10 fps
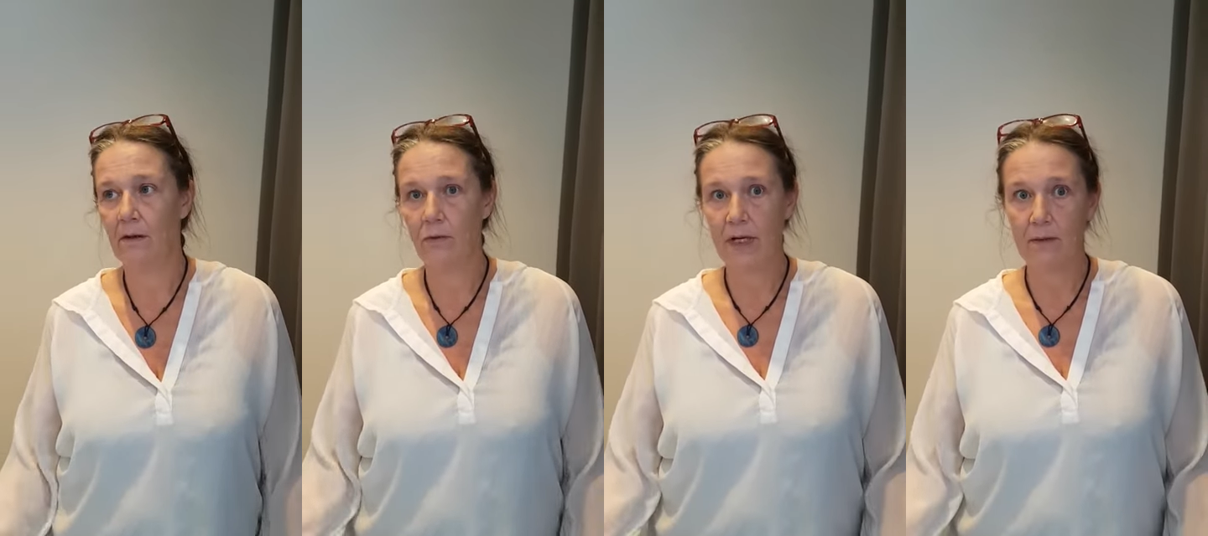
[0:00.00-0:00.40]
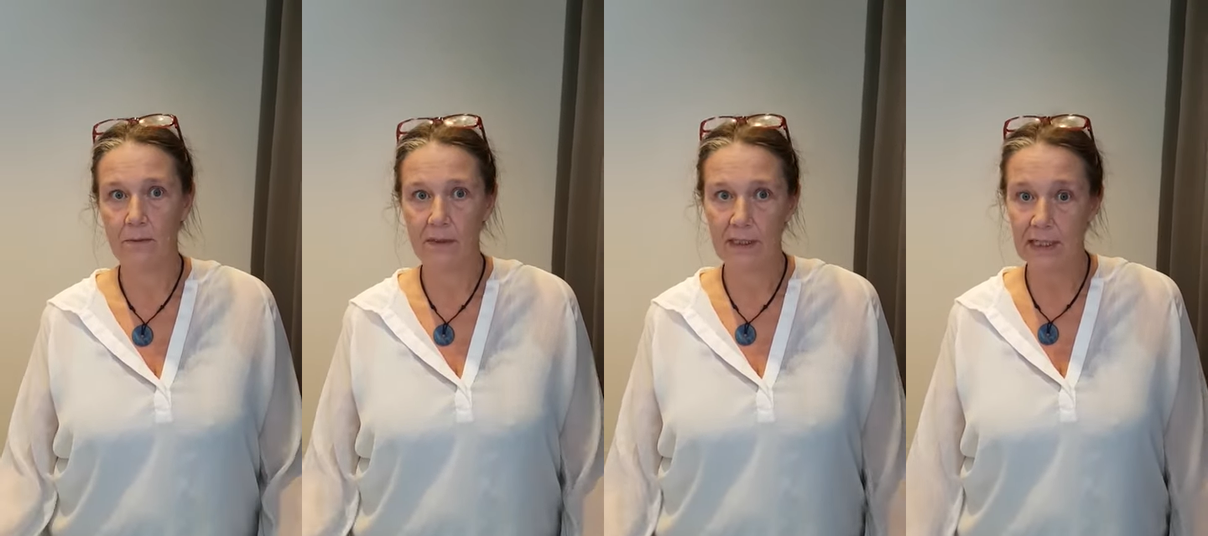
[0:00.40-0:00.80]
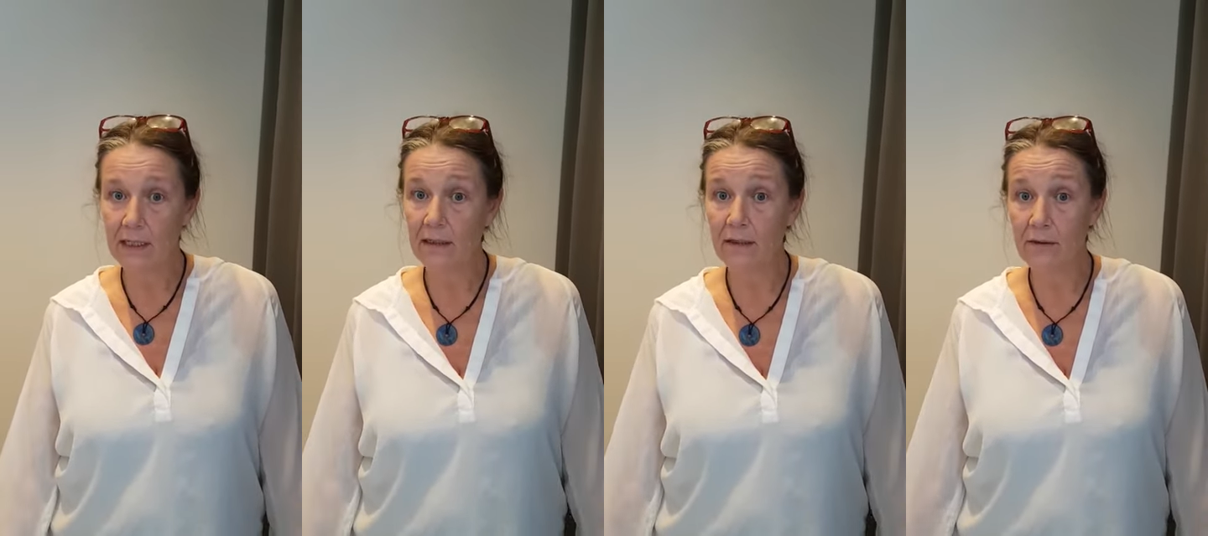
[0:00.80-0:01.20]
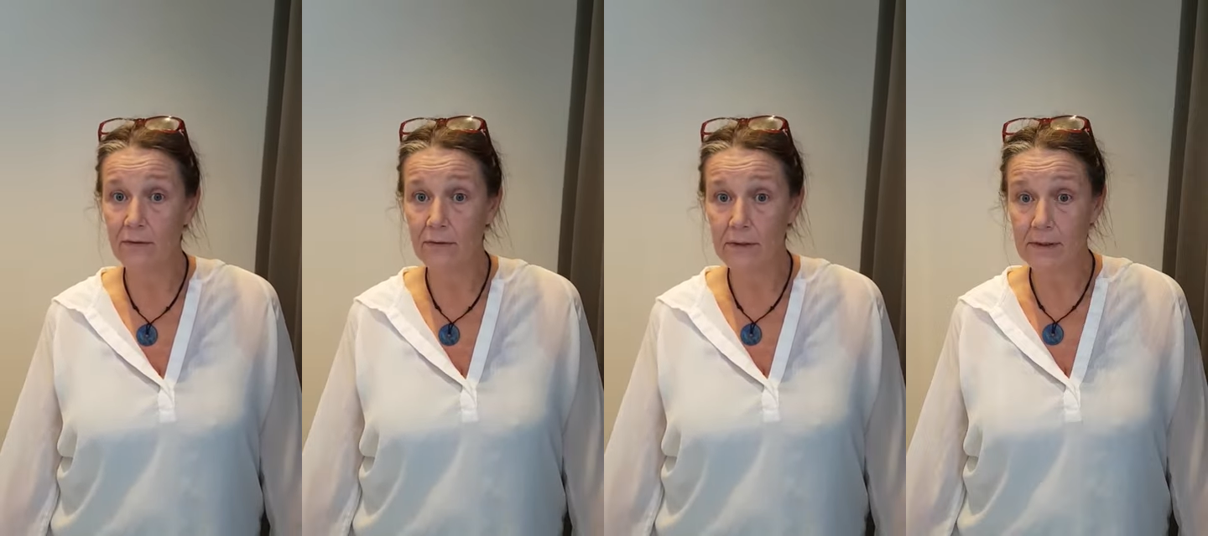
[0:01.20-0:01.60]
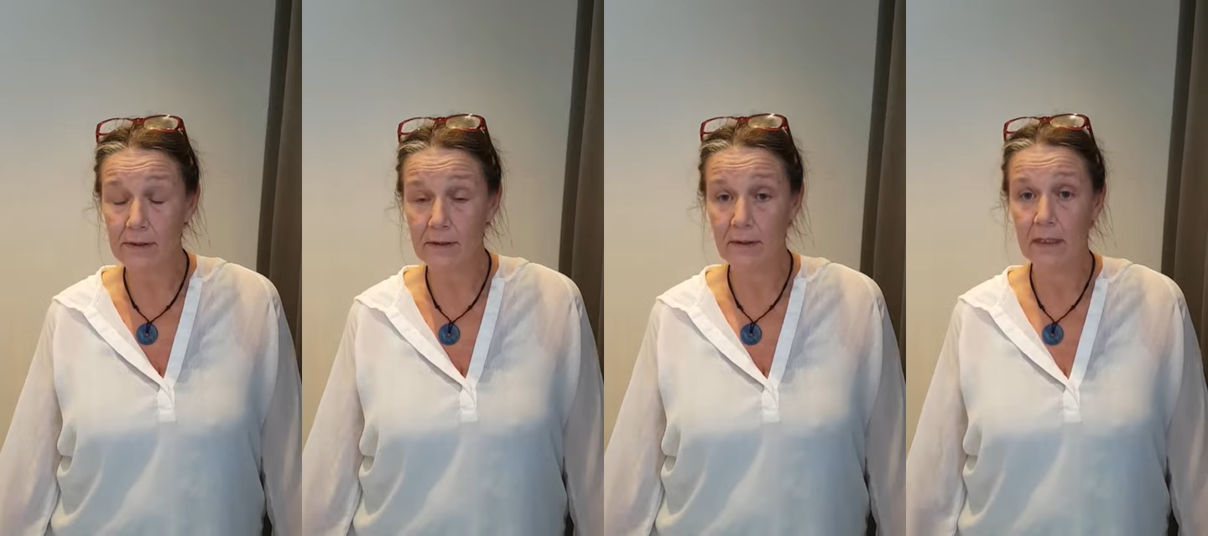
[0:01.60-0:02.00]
grounding course,